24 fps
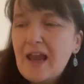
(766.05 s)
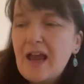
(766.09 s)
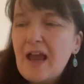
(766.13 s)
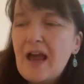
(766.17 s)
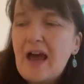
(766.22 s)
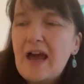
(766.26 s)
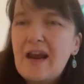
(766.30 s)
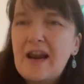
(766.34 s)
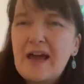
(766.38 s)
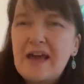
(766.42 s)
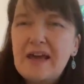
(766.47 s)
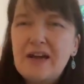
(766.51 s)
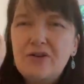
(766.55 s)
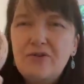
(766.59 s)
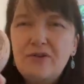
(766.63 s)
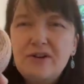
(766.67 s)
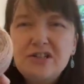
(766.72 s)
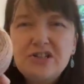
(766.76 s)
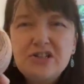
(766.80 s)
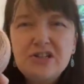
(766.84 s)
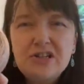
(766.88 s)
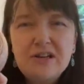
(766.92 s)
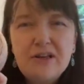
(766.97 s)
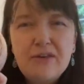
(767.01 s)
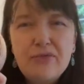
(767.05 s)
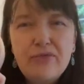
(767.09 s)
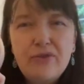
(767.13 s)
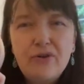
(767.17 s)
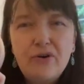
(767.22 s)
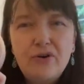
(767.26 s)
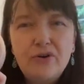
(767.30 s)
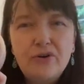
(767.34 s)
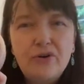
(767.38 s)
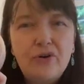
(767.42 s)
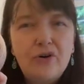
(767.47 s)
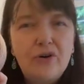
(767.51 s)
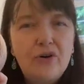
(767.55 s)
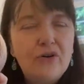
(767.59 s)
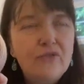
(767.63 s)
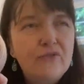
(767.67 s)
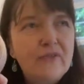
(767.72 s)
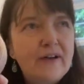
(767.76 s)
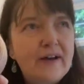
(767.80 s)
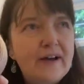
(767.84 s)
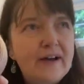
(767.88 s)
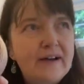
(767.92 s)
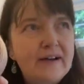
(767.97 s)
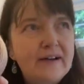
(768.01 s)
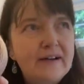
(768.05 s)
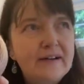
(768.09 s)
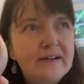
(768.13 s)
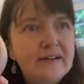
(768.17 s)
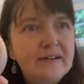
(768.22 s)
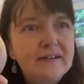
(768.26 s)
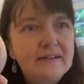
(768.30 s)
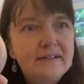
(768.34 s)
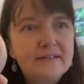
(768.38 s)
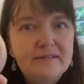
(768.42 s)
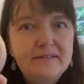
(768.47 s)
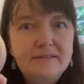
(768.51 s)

And I had originally thought of a